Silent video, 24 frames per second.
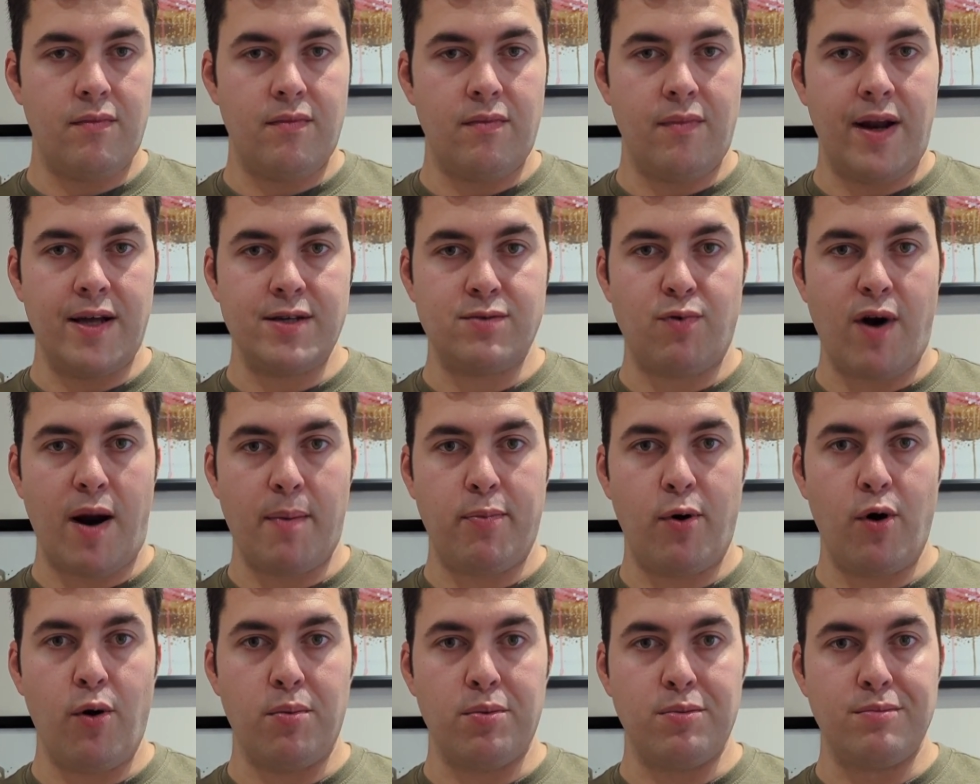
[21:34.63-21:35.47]
let's wrap
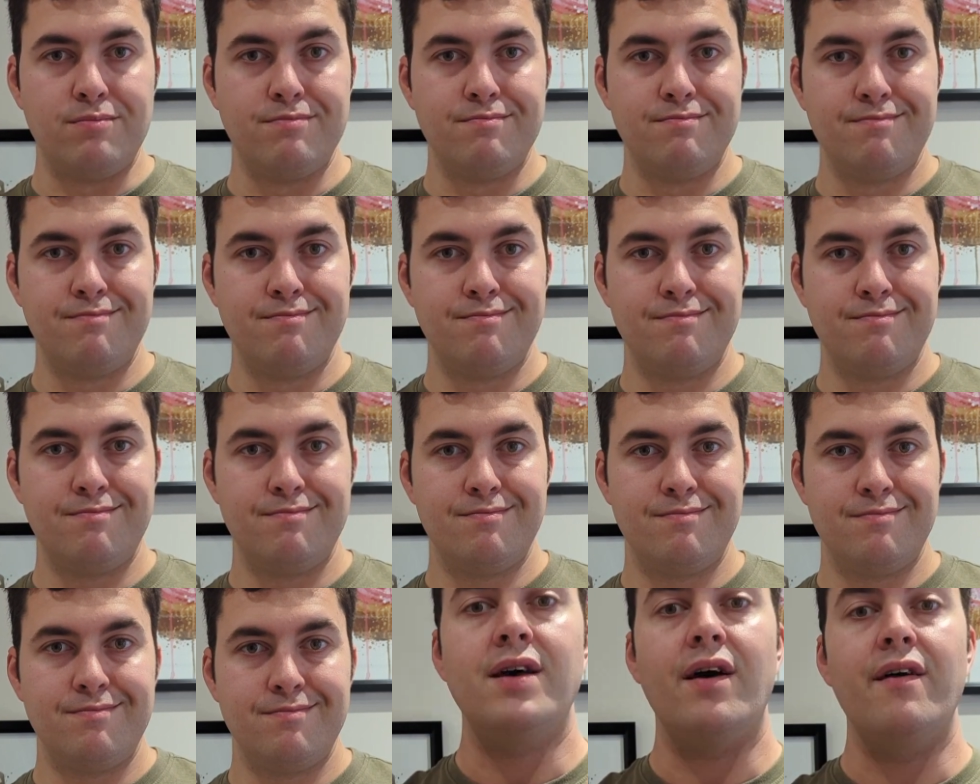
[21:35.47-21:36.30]
up.
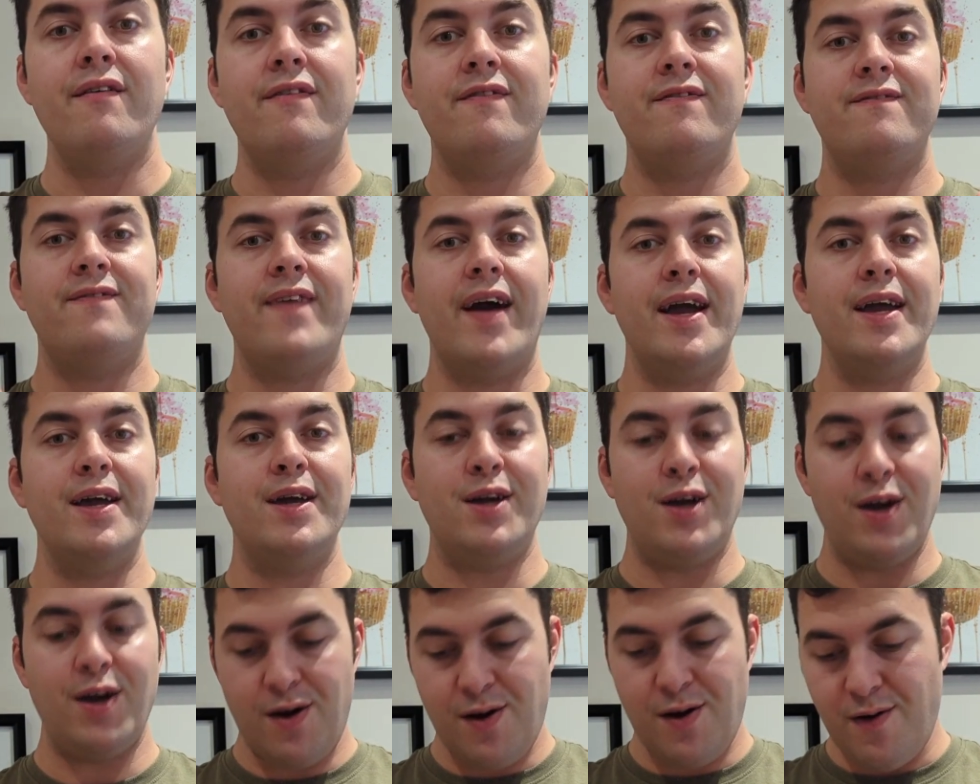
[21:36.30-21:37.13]
So
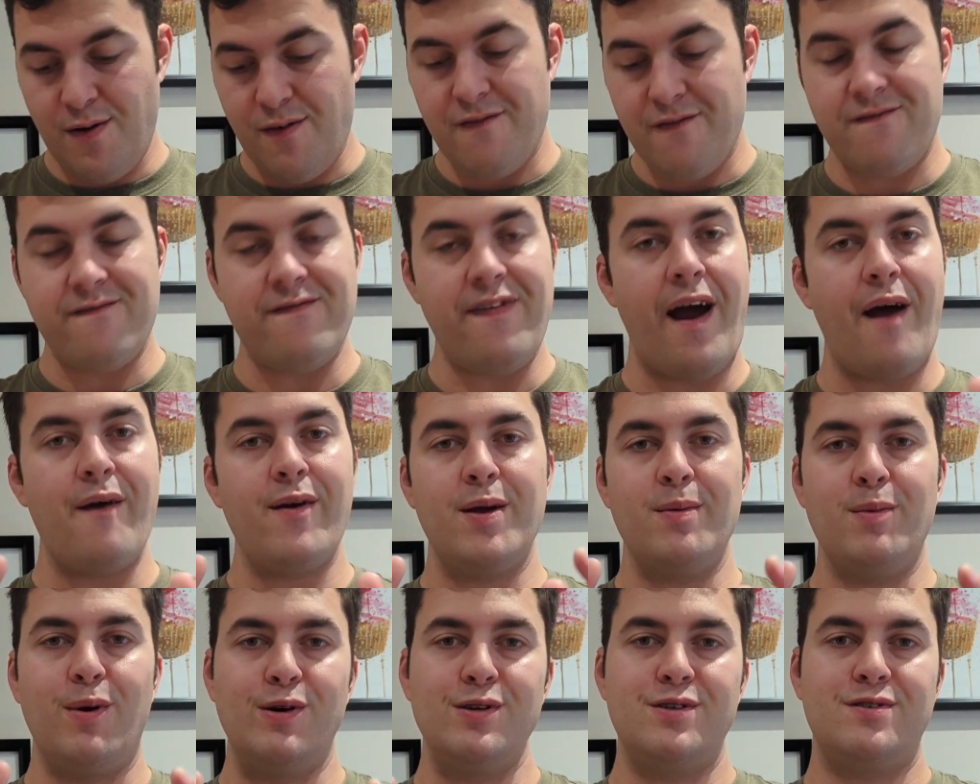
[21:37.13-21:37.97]
thank you
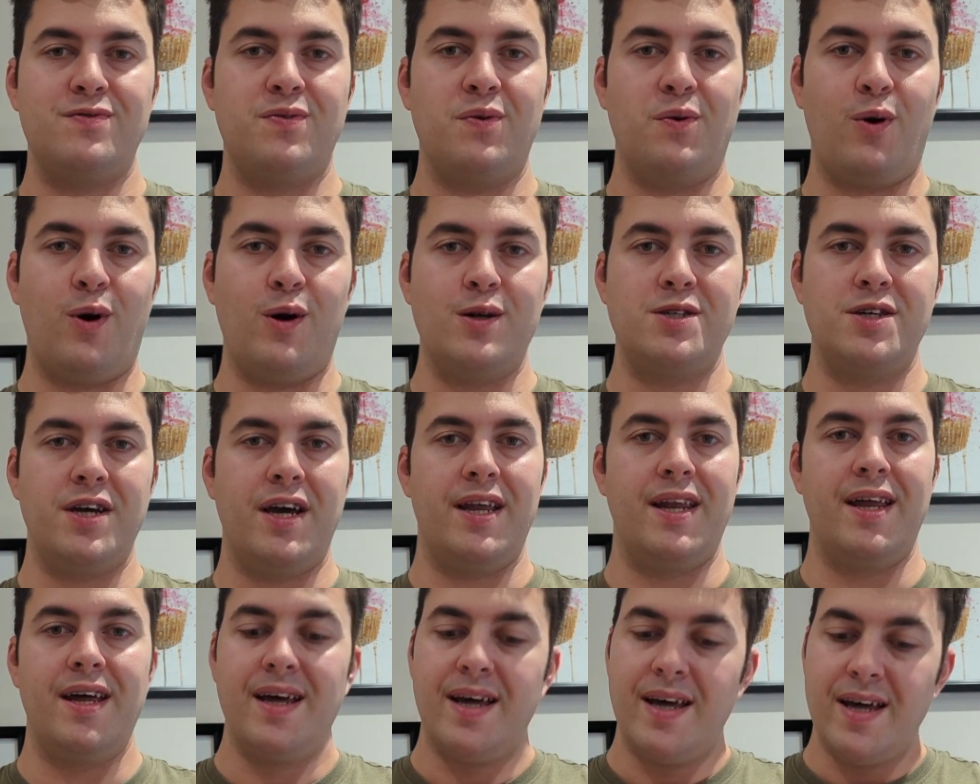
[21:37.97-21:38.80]
very much for
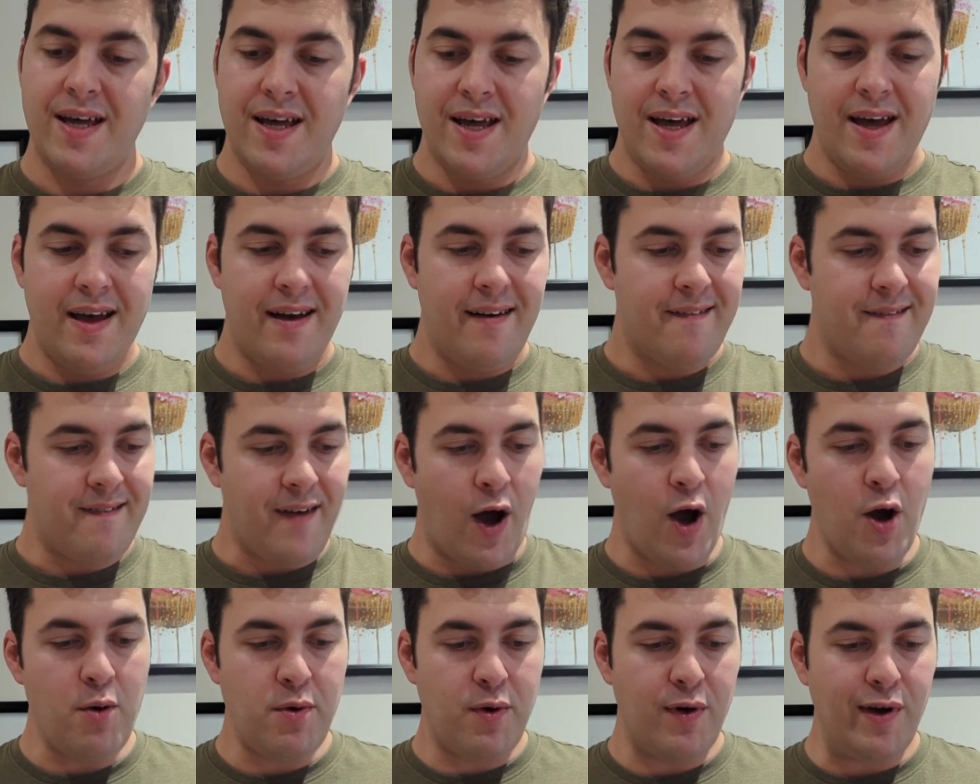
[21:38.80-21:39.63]
watching.
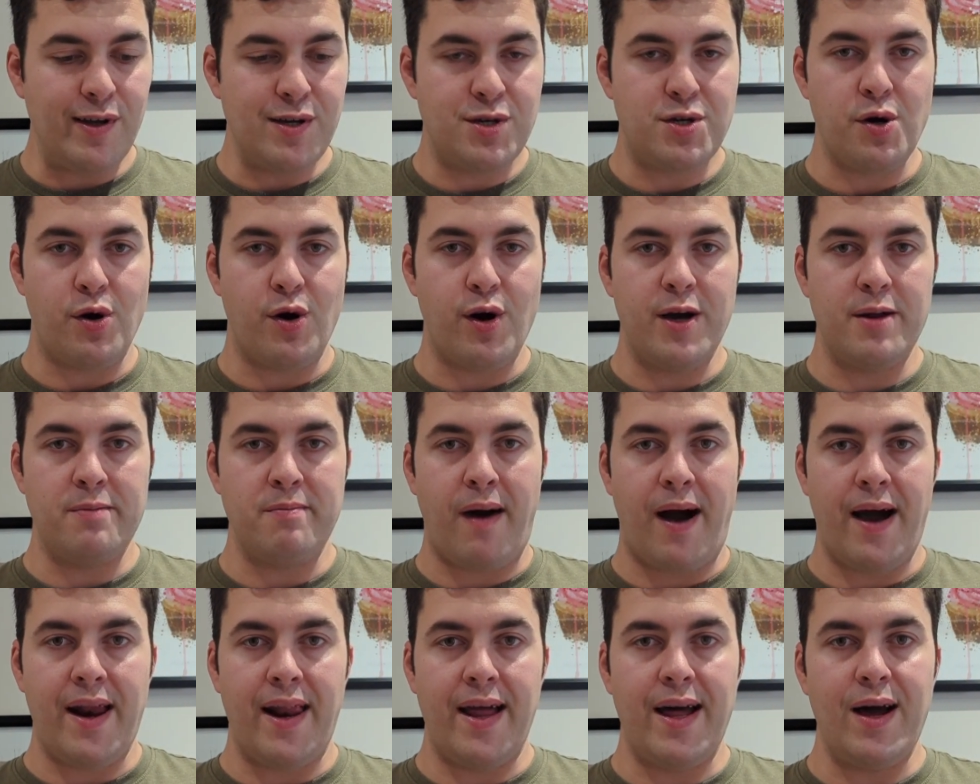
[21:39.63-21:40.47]
Hope you enjoyed
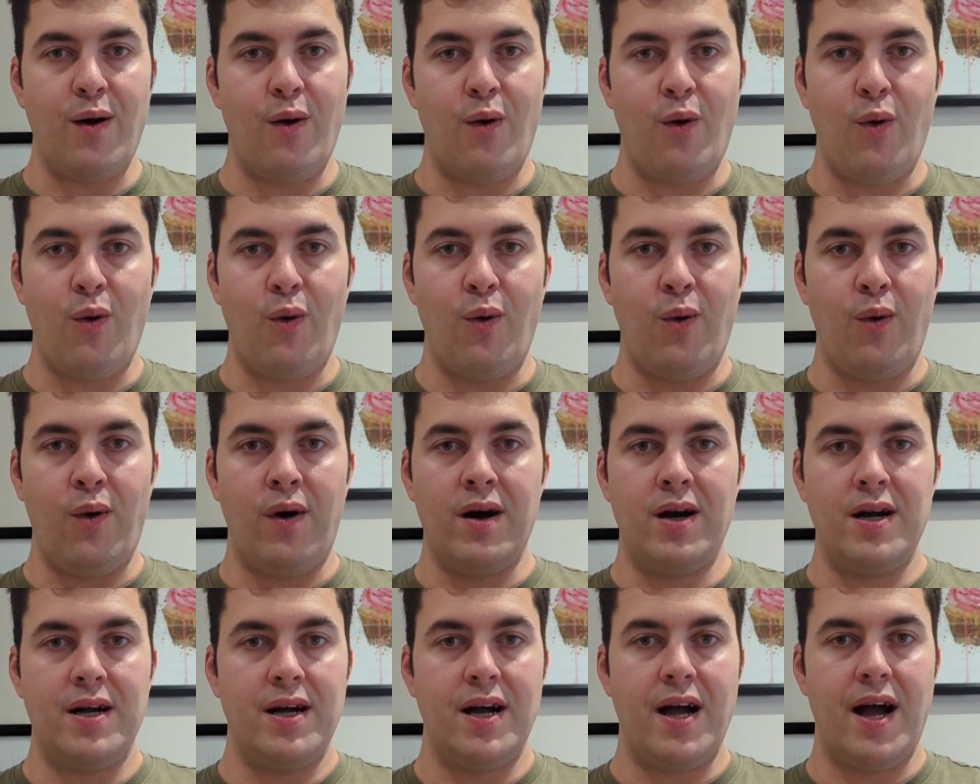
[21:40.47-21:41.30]
my little
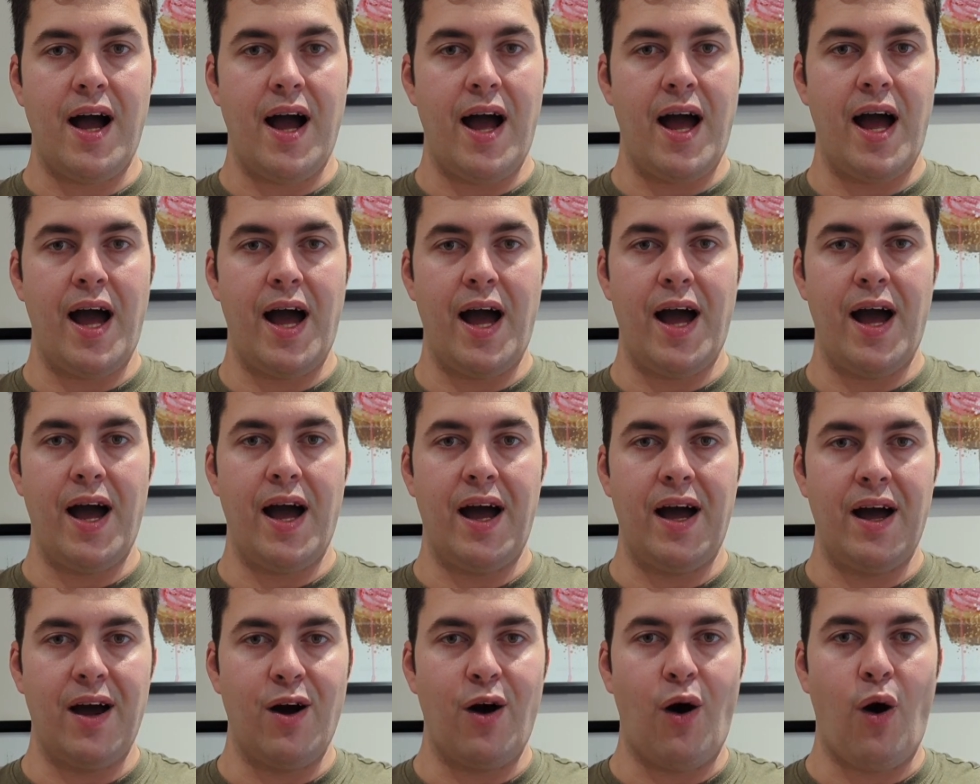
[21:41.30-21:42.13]

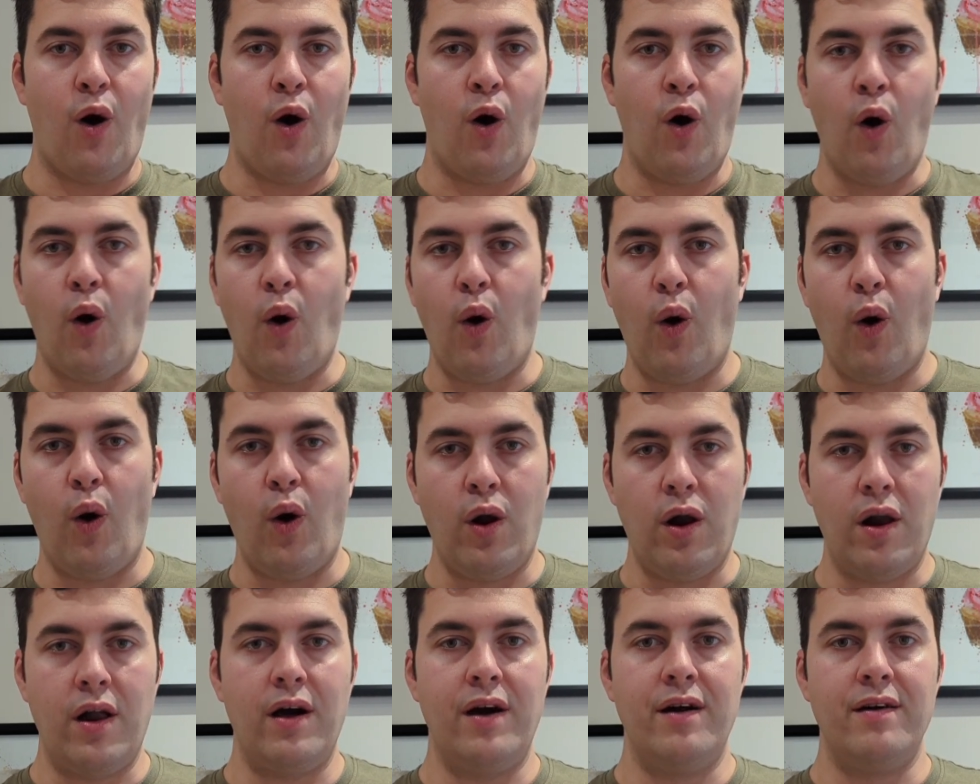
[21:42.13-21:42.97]

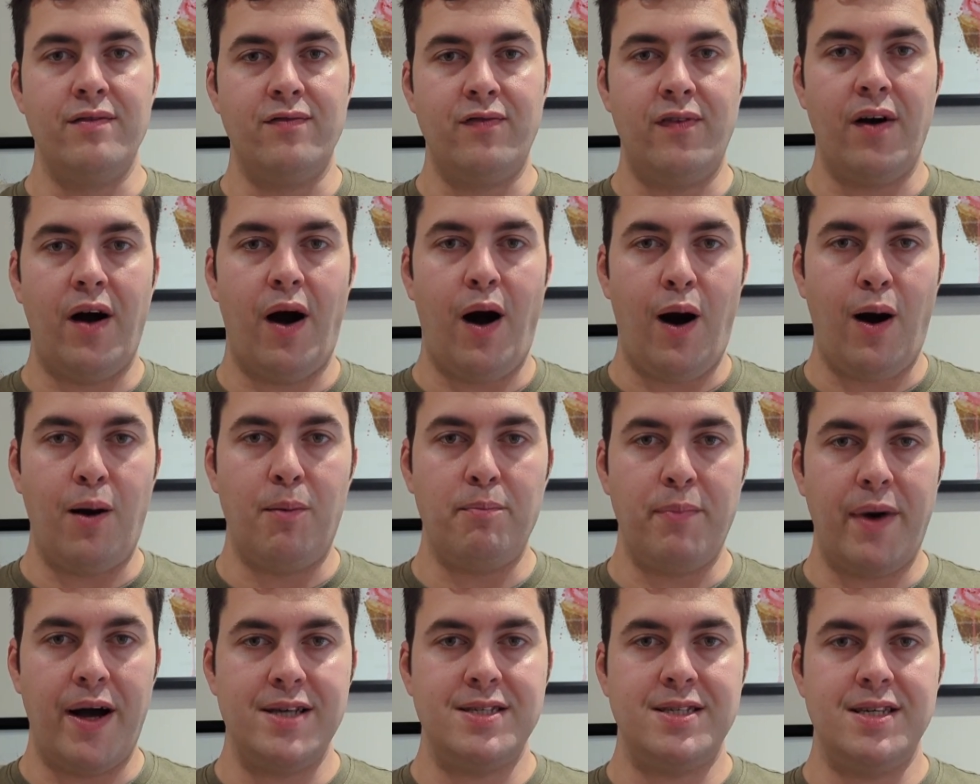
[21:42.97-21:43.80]
haul of Aunt
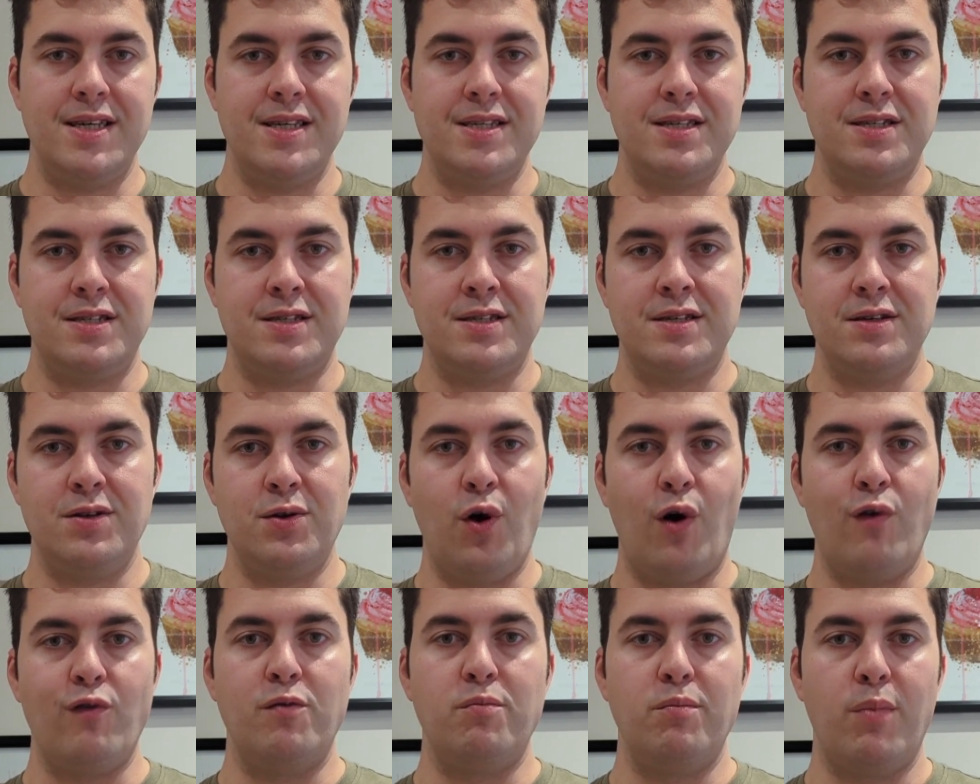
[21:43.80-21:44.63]
Bessie's
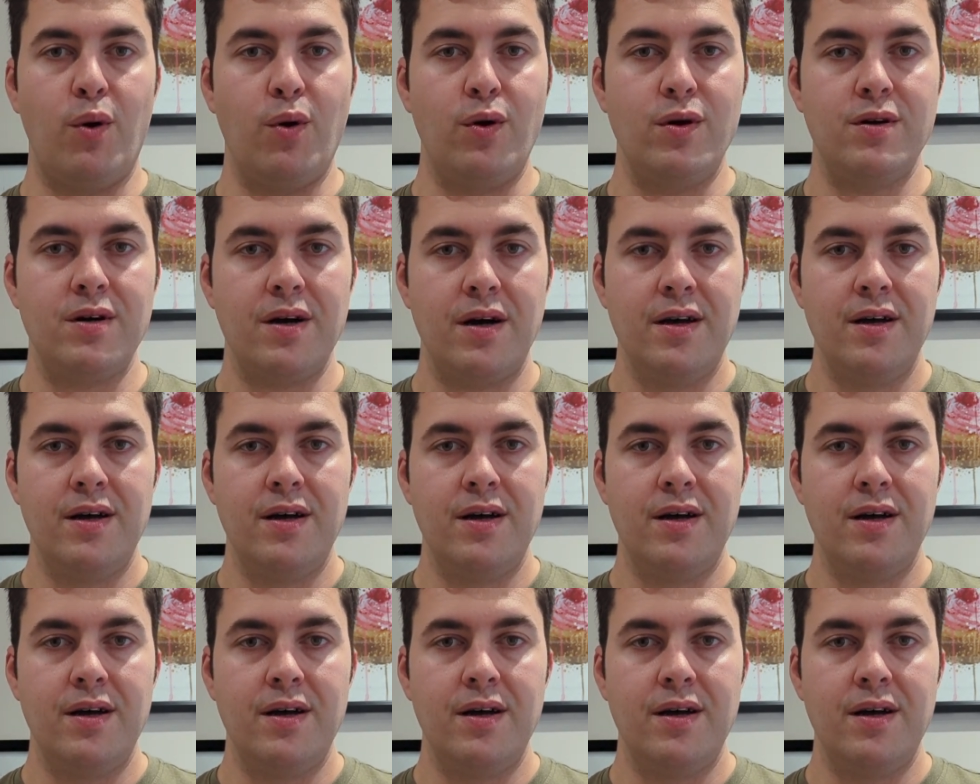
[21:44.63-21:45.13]
Northern Monk